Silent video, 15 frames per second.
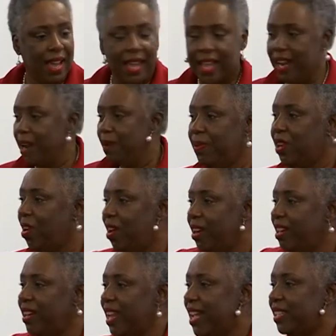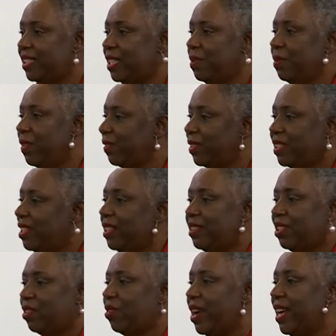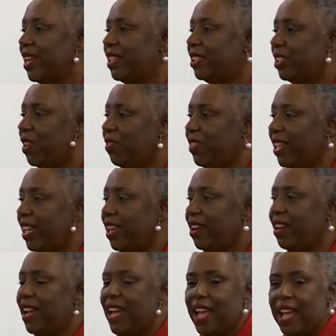And calling, asking to cut the grass over here.